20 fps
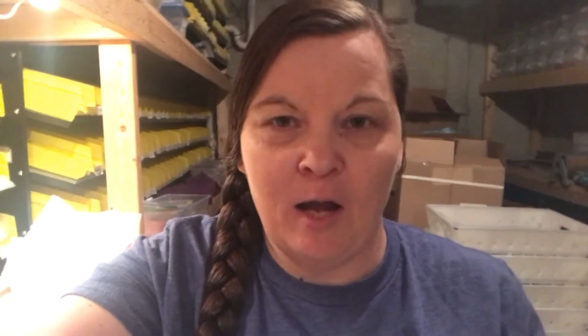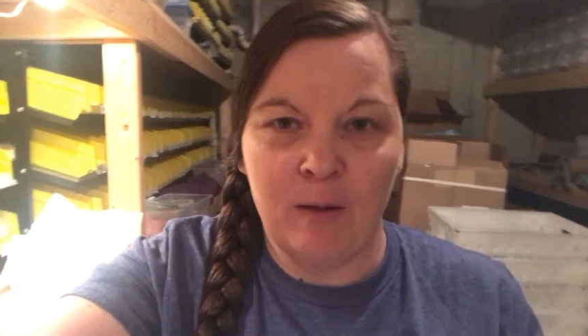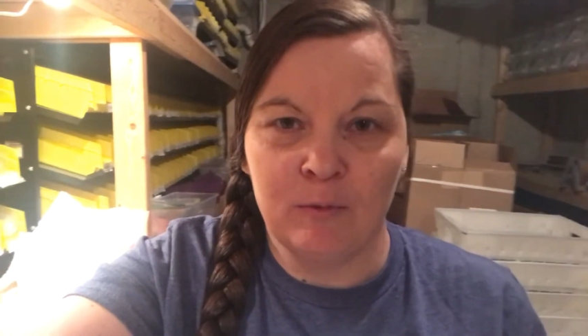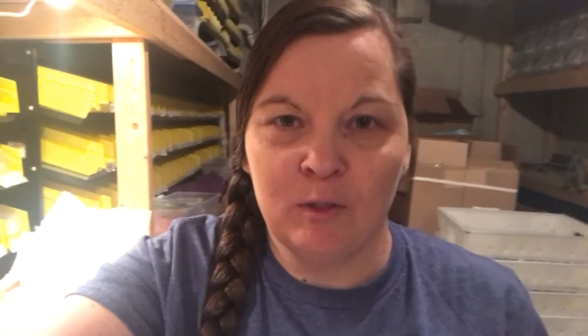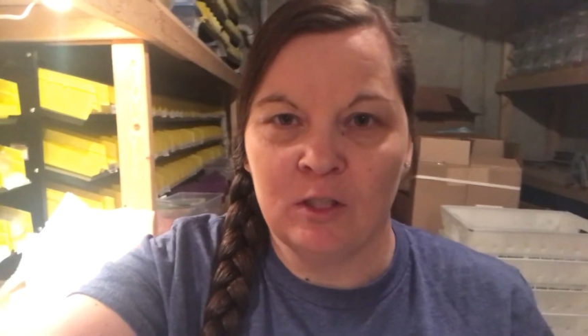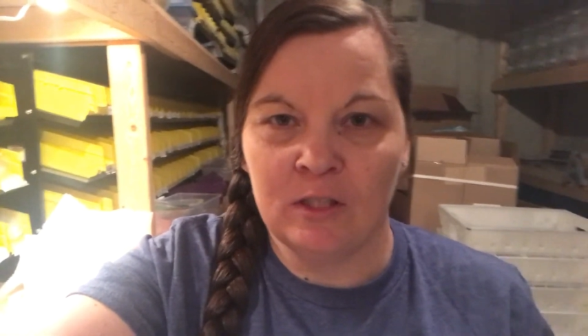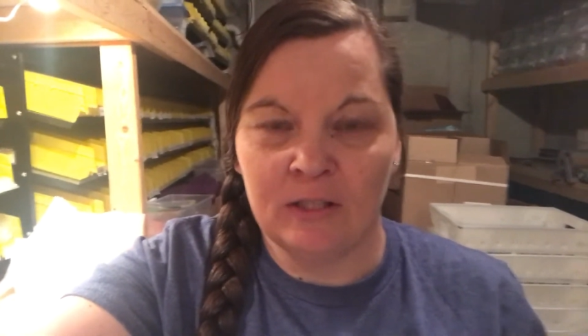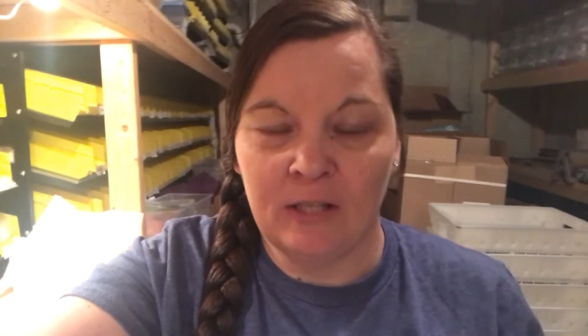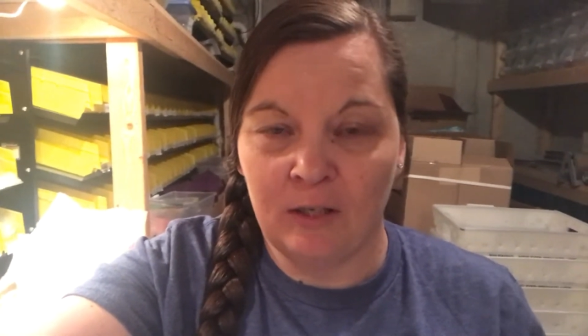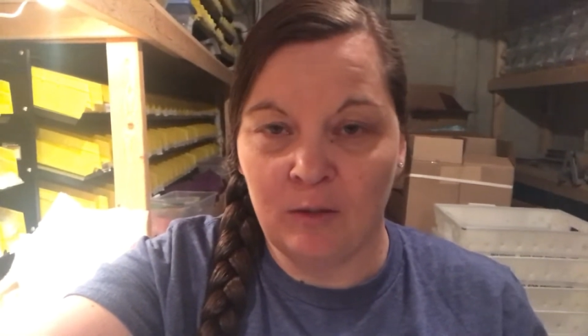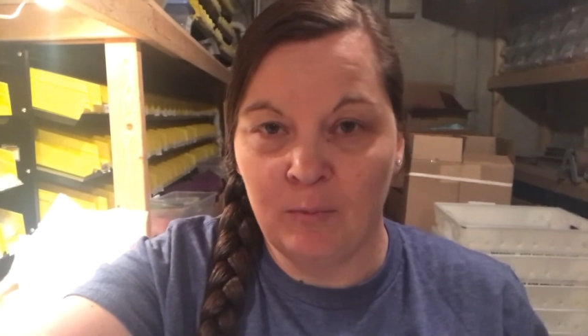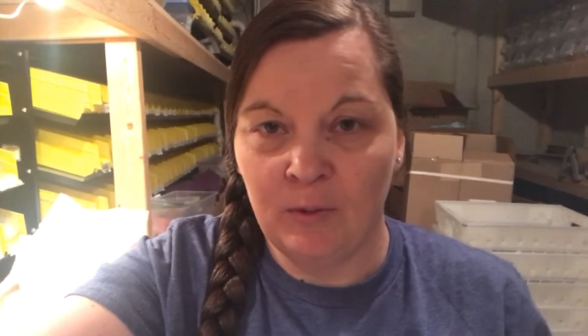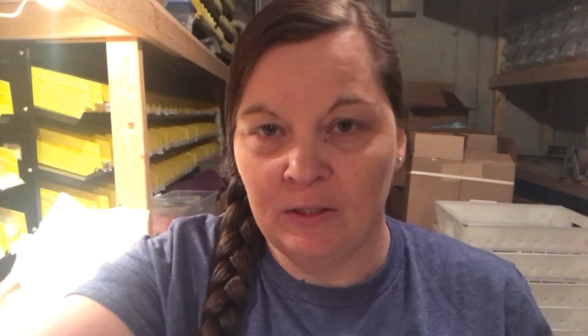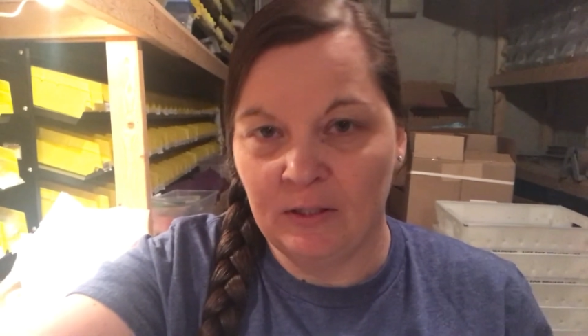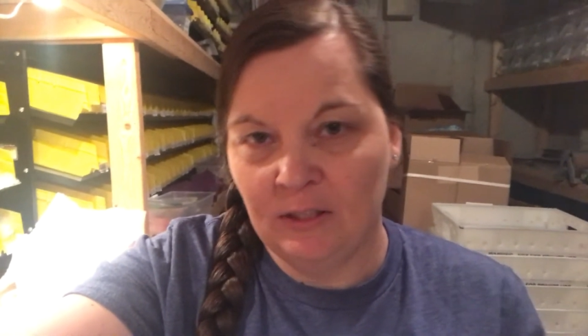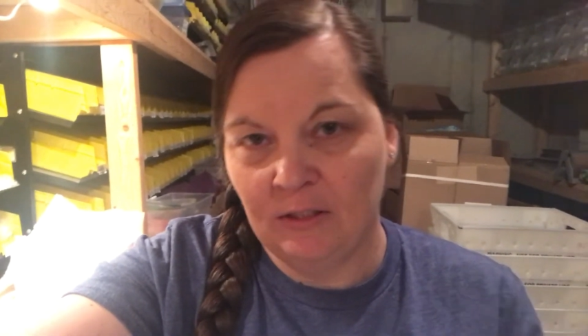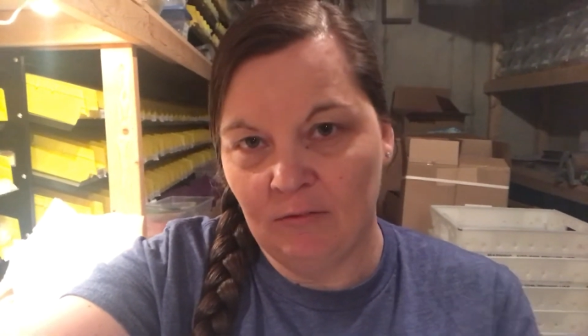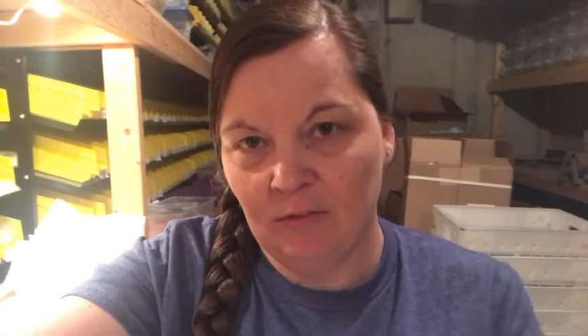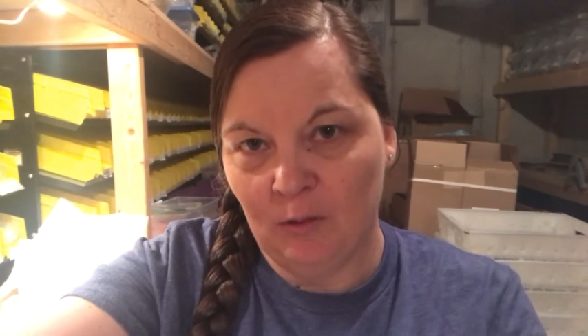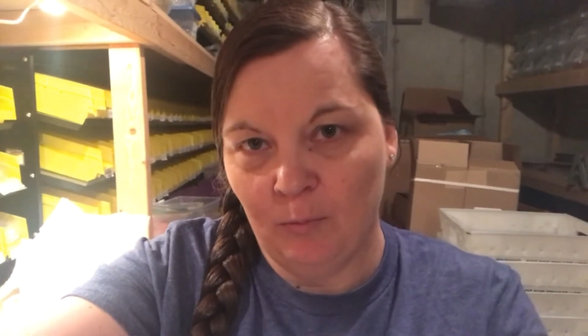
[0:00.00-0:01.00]
I'm just not a
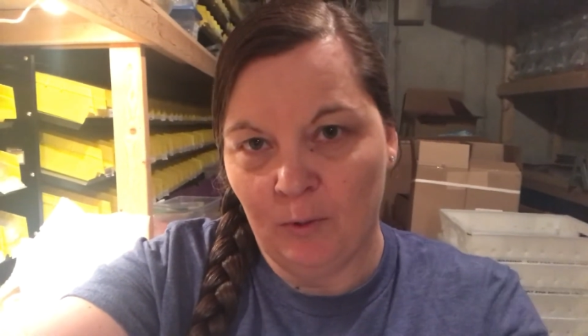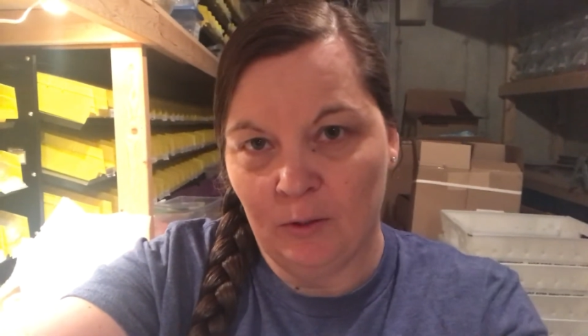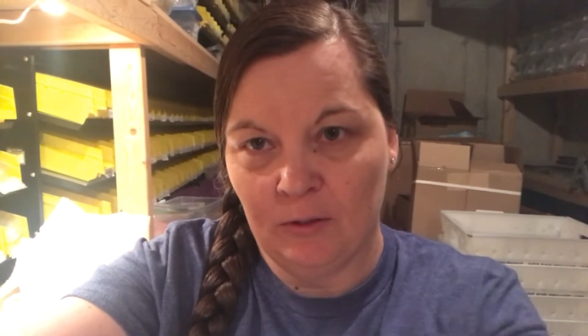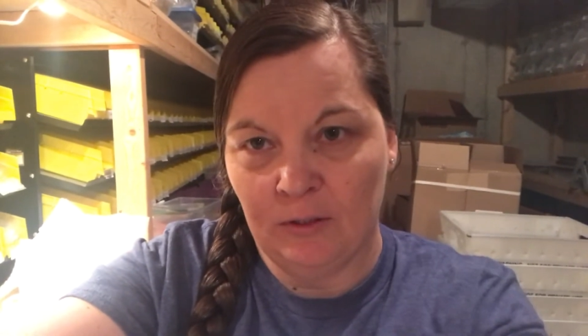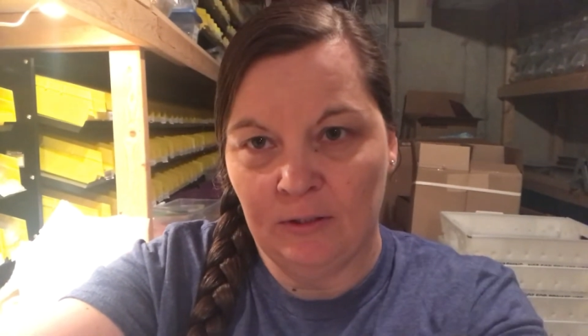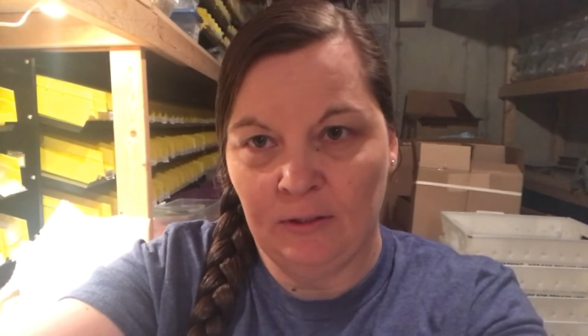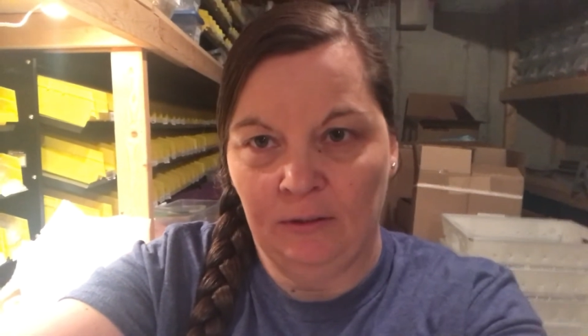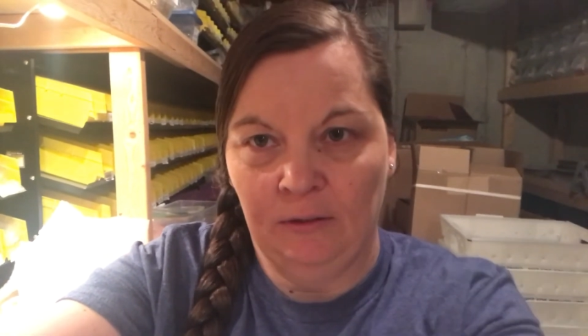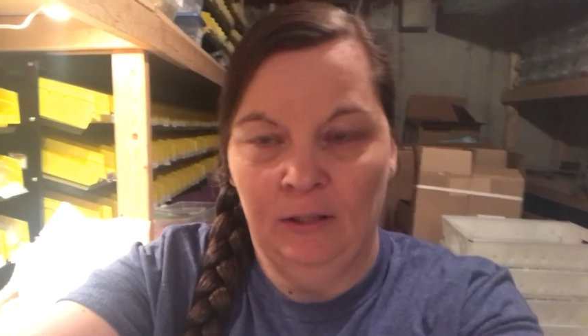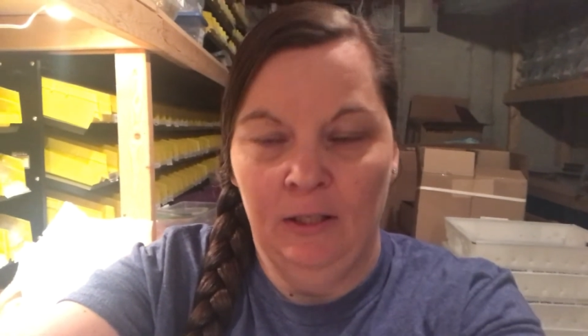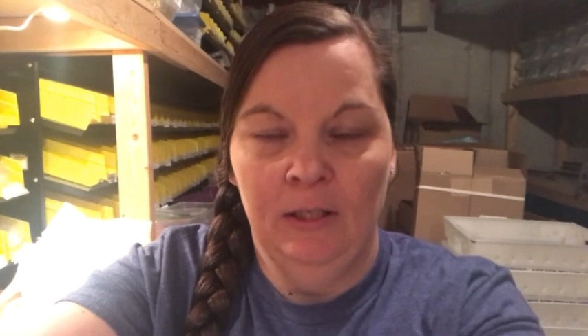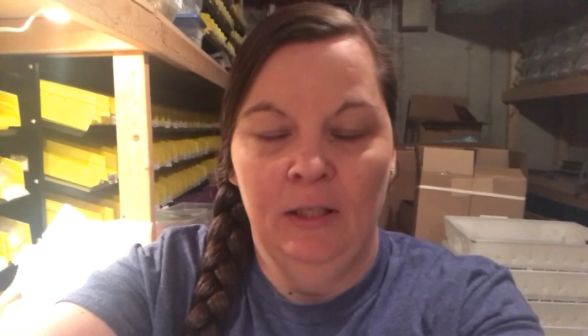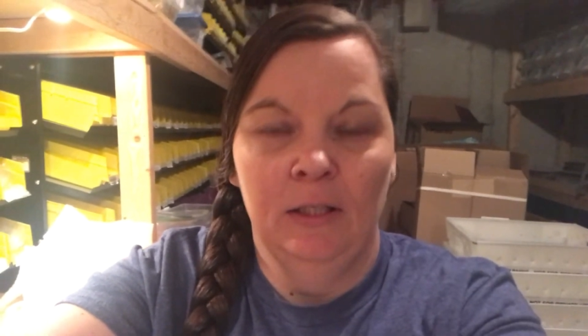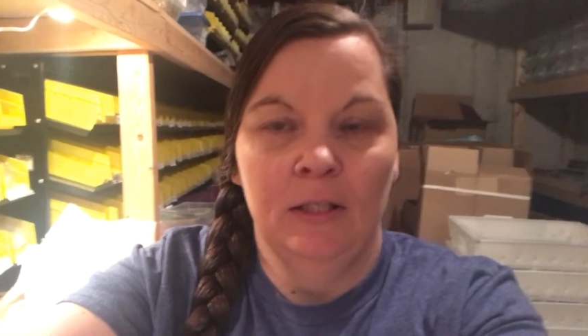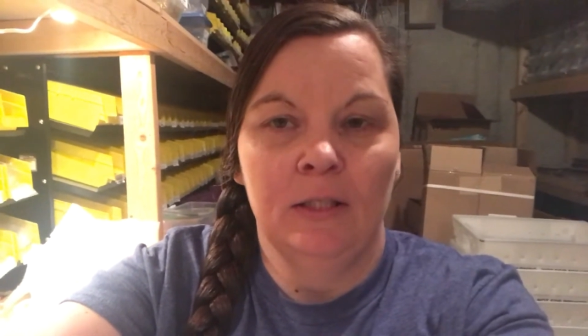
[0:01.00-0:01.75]
big TV person.